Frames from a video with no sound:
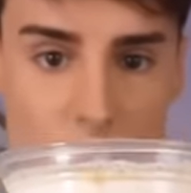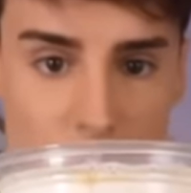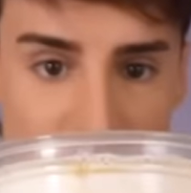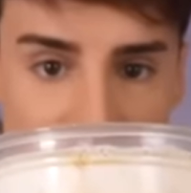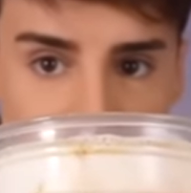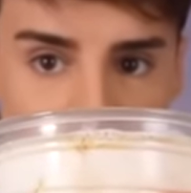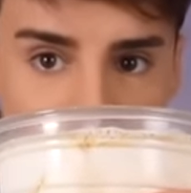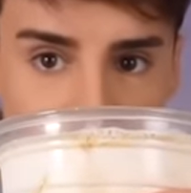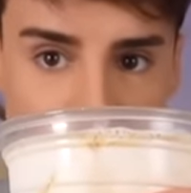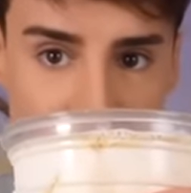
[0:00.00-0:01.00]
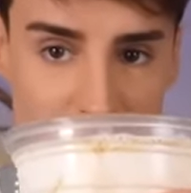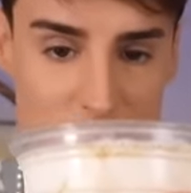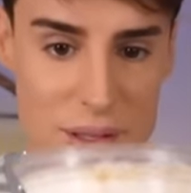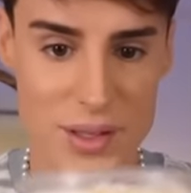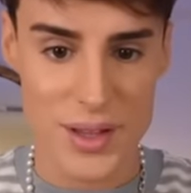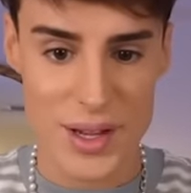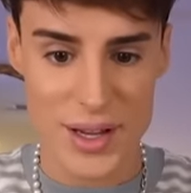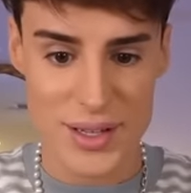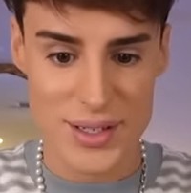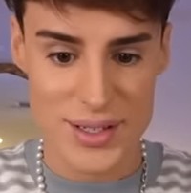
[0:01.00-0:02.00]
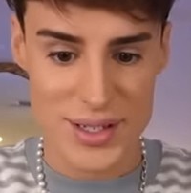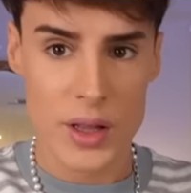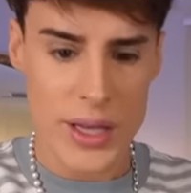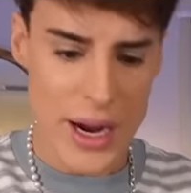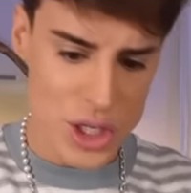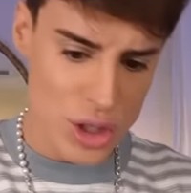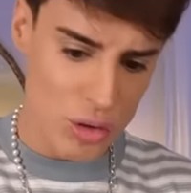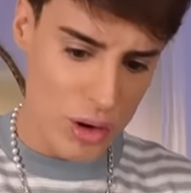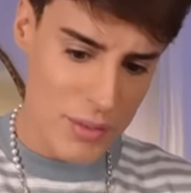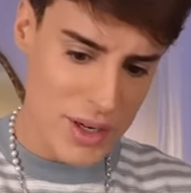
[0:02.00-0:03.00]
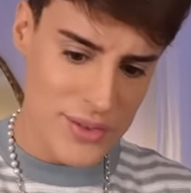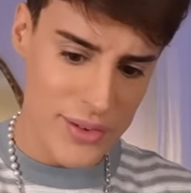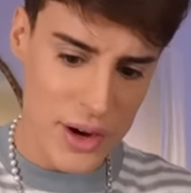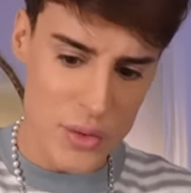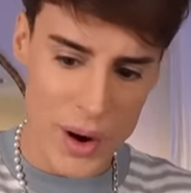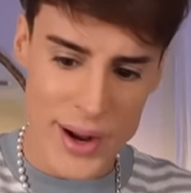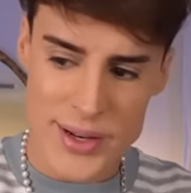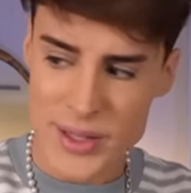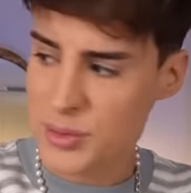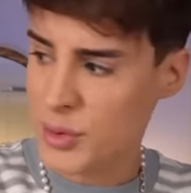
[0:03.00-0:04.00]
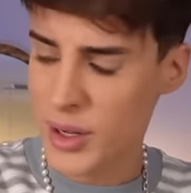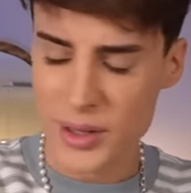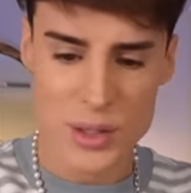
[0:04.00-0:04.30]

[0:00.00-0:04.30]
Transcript: Oh, this is sitting on top because of the ice. The actual creamer is very white as well.